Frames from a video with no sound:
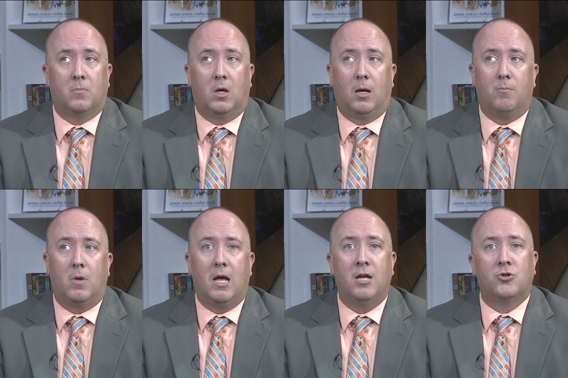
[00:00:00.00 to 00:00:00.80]
um,
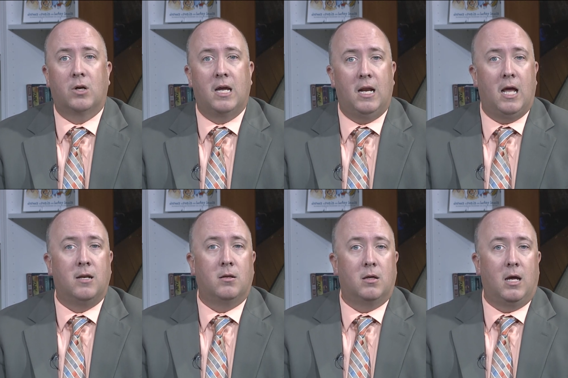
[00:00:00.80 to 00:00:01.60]
intricate
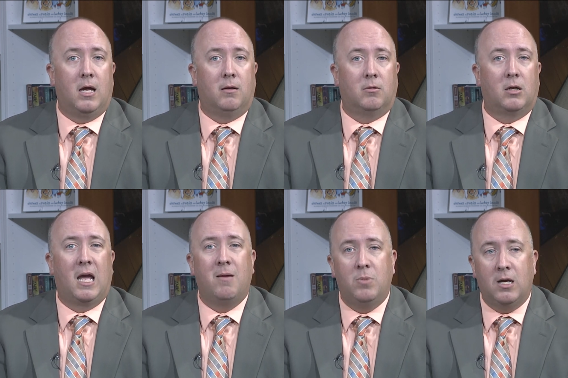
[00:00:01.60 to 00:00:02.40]
and, and
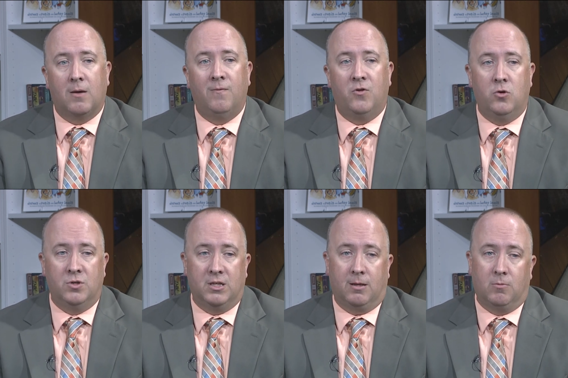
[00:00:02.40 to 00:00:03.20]
can be
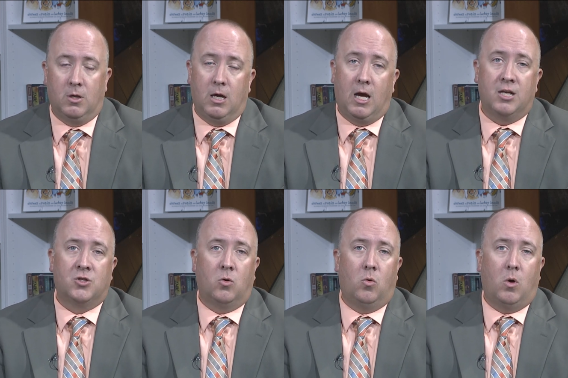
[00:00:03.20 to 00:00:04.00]
confusing. And
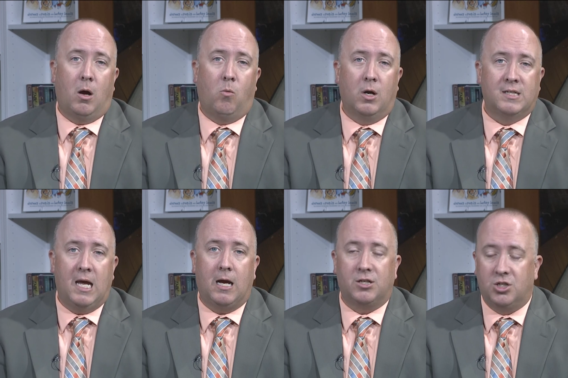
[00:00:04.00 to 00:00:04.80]
so I want to
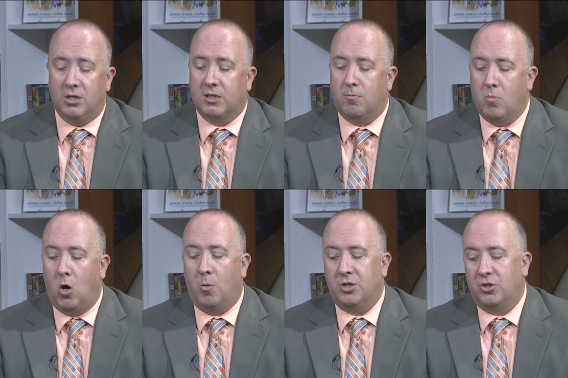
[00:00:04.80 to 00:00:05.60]
take just a
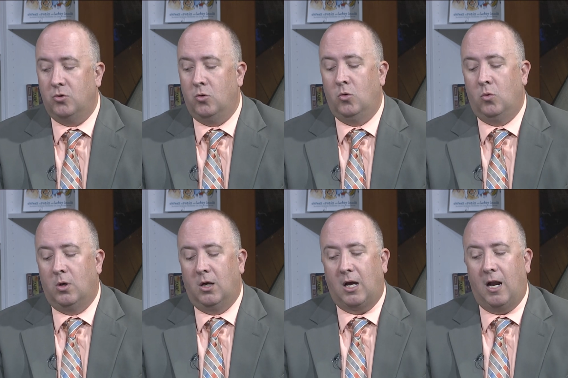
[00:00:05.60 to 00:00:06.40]
moment to
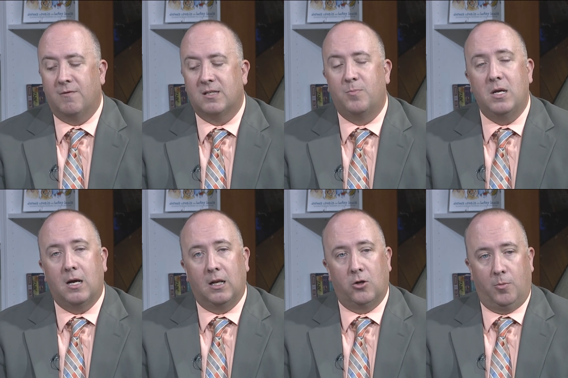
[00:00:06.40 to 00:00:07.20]
kind of speak
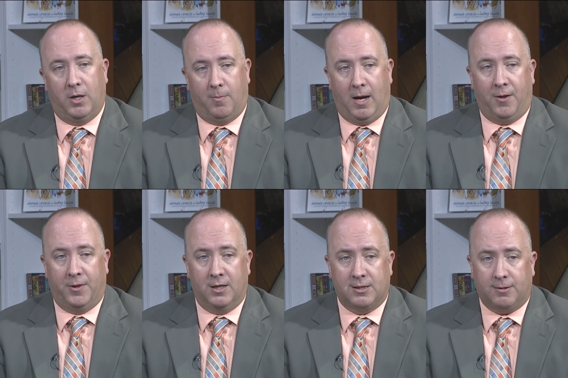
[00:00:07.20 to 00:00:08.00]
a little bit about
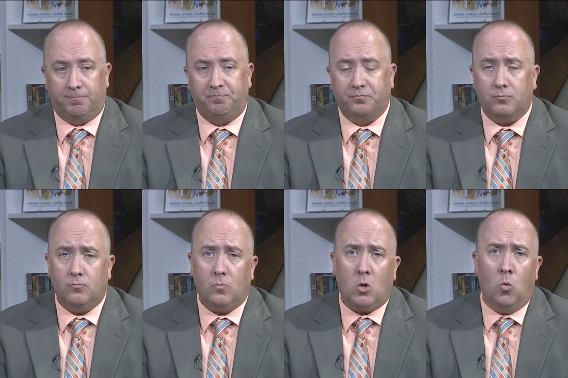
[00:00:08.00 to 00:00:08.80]
this.
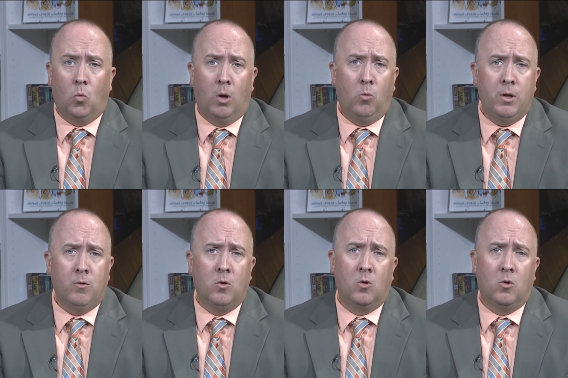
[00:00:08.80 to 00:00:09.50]
What we,